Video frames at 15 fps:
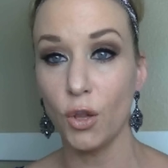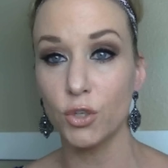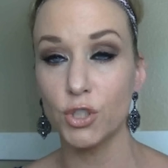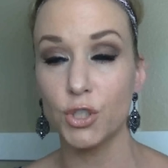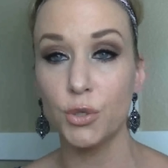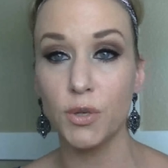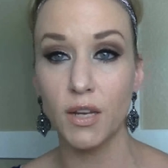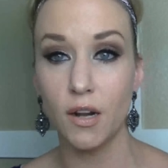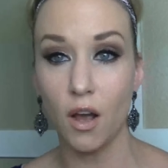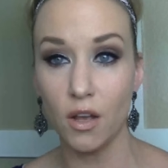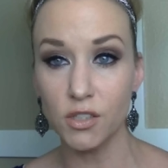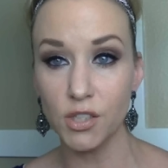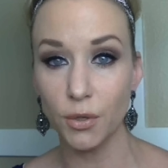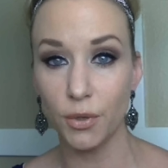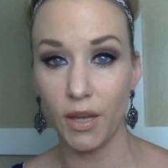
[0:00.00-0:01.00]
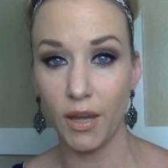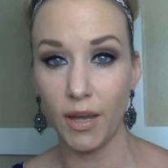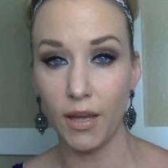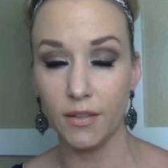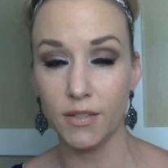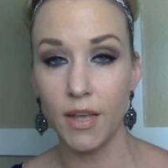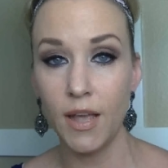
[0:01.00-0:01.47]
You can also
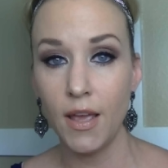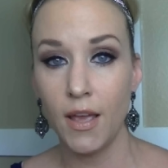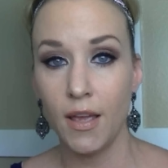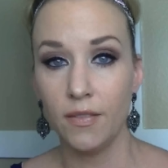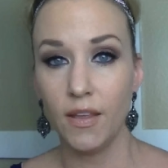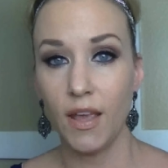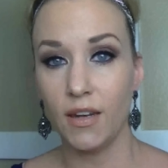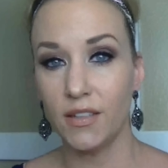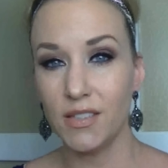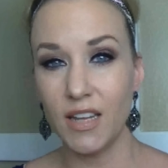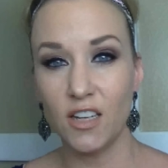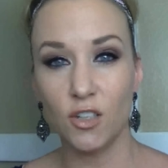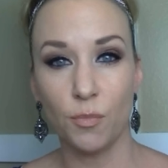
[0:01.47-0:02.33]
get the Anastasia